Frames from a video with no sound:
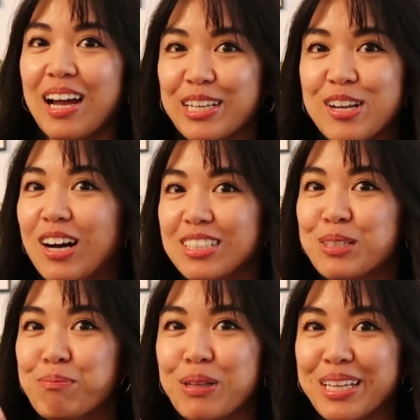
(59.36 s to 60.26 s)
not
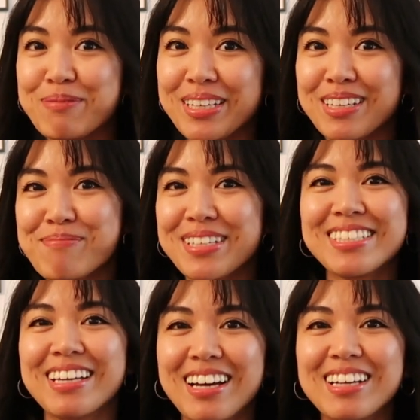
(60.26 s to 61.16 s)
blaming B
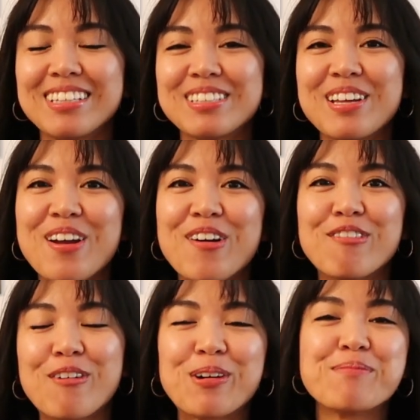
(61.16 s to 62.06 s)
T S
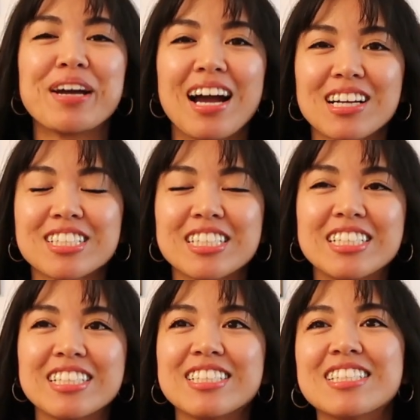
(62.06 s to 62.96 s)
for my
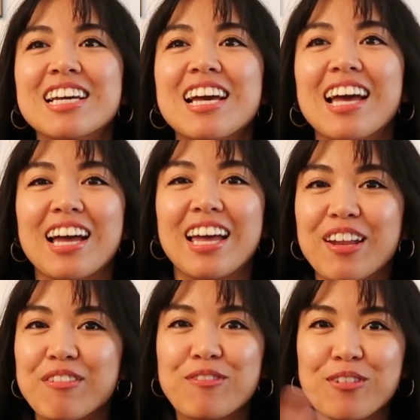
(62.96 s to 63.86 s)
actions and